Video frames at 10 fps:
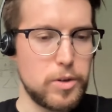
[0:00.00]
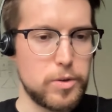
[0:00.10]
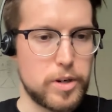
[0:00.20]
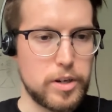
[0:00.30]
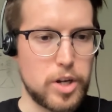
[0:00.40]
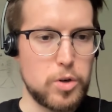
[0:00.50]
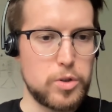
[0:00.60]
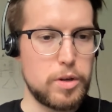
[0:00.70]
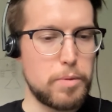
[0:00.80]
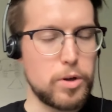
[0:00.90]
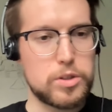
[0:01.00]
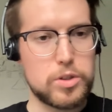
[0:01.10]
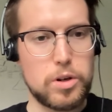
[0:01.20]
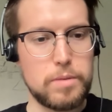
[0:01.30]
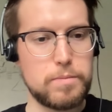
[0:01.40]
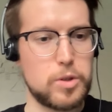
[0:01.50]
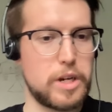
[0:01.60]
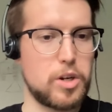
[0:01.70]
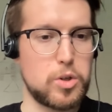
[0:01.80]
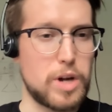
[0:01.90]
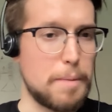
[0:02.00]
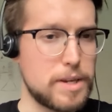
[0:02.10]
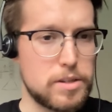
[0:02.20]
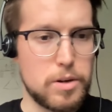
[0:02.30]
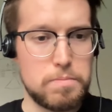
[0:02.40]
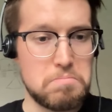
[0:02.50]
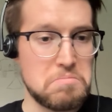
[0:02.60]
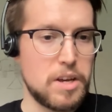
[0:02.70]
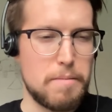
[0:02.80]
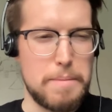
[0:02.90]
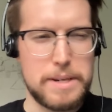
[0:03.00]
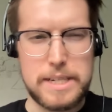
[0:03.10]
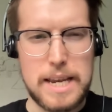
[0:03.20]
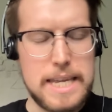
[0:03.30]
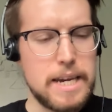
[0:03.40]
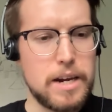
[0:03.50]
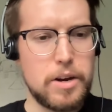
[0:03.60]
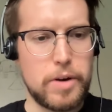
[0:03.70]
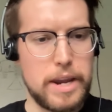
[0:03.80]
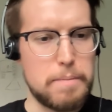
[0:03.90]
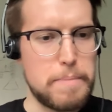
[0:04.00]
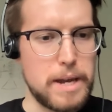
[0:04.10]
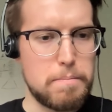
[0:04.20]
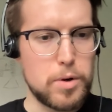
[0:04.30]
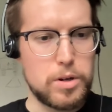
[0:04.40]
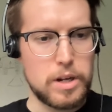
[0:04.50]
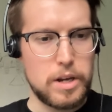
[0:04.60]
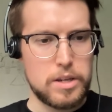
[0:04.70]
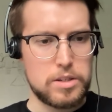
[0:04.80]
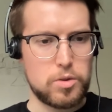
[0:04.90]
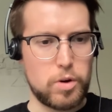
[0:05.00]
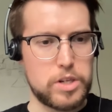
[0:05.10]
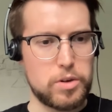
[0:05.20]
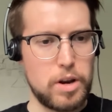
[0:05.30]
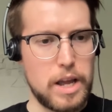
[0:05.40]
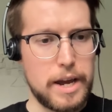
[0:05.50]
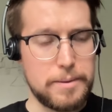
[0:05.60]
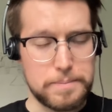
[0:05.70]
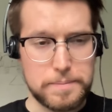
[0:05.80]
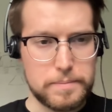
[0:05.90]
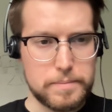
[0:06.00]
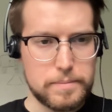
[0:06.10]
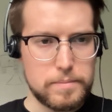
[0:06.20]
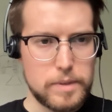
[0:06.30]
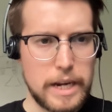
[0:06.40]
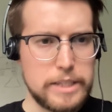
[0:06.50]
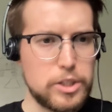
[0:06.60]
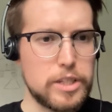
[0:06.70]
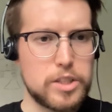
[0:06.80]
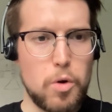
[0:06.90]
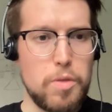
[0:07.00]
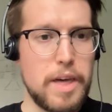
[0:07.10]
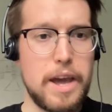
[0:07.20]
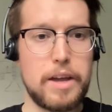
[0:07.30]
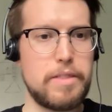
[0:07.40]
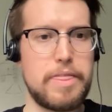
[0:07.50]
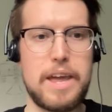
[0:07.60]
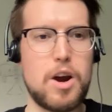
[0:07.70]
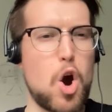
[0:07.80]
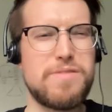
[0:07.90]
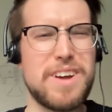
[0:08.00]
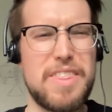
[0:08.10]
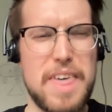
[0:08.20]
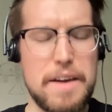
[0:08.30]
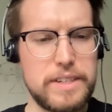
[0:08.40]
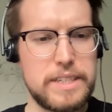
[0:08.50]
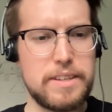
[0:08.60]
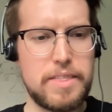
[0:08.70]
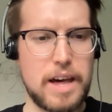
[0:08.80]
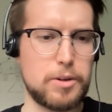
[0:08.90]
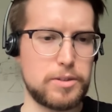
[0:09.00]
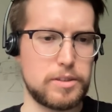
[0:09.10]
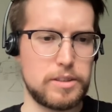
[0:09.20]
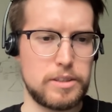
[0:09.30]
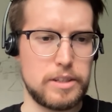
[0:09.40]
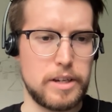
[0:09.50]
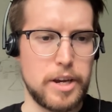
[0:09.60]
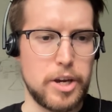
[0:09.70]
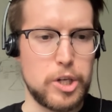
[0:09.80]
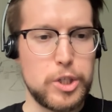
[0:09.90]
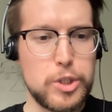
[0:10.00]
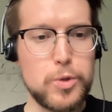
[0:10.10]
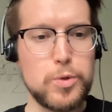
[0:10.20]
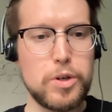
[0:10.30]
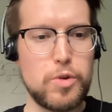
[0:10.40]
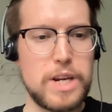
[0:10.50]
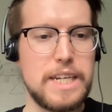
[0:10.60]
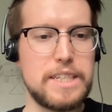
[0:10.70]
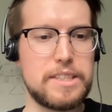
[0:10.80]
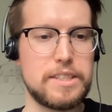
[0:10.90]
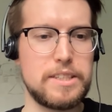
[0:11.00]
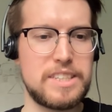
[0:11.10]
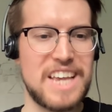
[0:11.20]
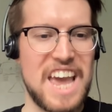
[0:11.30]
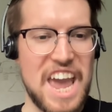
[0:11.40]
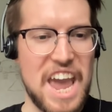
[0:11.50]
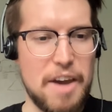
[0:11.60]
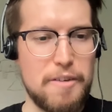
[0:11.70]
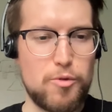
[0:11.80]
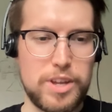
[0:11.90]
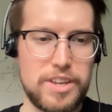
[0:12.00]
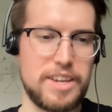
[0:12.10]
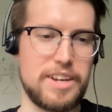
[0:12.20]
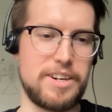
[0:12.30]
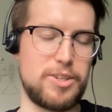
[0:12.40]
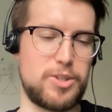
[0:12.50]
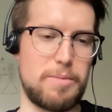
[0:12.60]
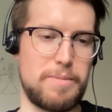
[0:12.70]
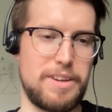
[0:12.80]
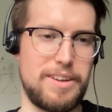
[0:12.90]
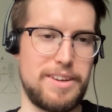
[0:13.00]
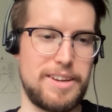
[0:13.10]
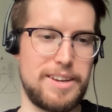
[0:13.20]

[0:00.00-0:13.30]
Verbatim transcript: You can go to your bookstore, you can go to Amazon, maybe Thalia or any big book stores online, and you just go there and there are over 70,000 new releases every year in Germany.